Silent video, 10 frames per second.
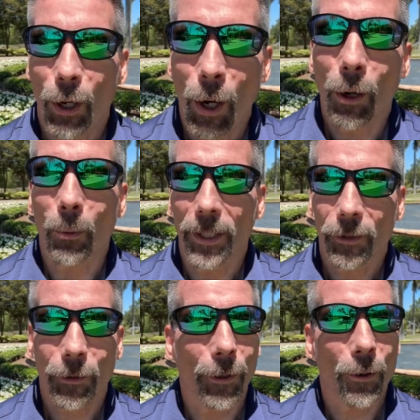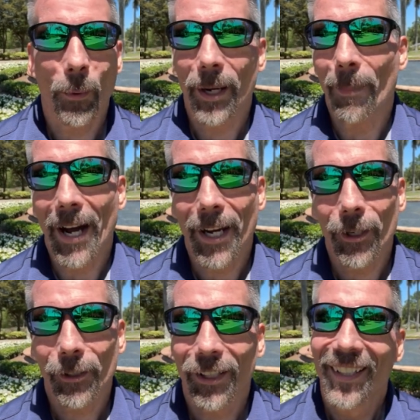always turn away
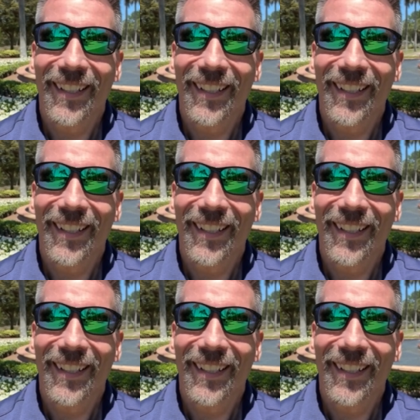buyers,